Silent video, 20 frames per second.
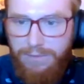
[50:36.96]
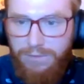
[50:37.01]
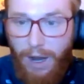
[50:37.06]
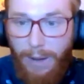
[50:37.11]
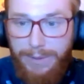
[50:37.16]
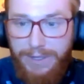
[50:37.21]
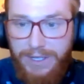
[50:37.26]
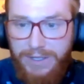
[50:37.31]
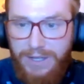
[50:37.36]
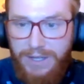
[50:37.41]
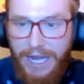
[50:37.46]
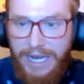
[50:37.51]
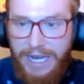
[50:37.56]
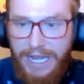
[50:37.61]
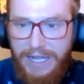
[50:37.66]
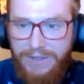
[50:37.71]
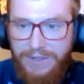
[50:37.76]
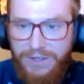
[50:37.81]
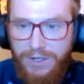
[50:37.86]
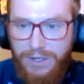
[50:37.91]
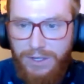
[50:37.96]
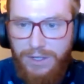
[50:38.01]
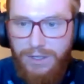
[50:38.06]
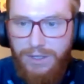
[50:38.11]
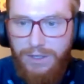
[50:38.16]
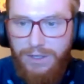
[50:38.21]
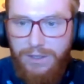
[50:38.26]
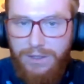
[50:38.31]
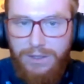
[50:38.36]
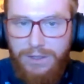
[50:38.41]
Robin, does that
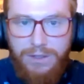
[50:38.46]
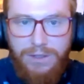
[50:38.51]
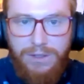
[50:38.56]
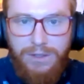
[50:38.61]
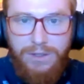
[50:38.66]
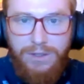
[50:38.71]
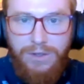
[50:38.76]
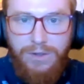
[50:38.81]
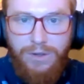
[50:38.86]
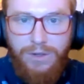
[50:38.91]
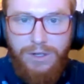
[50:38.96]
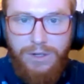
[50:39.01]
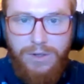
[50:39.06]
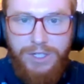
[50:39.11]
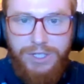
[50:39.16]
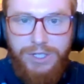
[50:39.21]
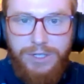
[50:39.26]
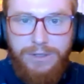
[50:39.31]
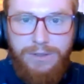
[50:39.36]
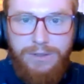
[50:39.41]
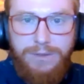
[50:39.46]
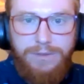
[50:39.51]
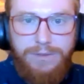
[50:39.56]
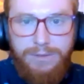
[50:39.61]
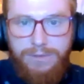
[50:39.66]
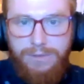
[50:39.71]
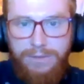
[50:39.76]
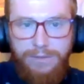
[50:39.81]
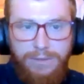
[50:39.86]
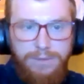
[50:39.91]
answer your question?
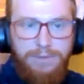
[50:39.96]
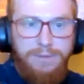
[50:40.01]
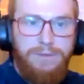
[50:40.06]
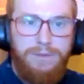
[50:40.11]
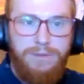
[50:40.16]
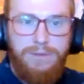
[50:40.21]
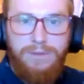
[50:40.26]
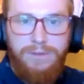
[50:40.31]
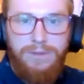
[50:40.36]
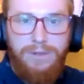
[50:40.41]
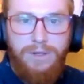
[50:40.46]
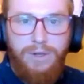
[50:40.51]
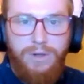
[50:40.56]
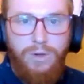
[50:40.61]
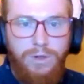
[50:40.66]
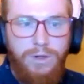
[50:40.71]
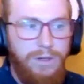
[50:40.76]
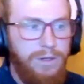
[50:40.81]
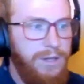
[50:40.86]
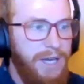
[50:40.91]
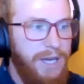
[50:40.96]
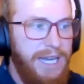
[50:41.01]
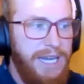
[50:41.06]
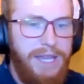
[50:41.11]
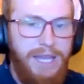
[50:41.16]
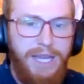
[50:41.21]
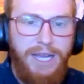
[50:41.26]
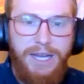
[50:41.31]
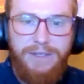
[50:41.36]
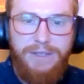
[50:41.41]
Cool.
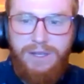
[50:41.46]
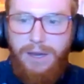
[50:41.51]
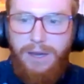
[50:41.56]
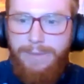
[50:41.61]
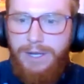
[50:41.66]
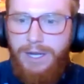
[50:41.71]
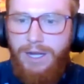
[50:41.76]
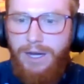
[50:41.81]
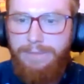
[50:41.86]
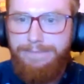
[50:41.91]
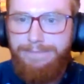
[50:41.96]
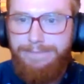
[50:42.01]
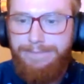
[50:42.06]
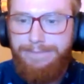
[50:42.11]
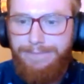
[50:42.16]
Anything else coming up?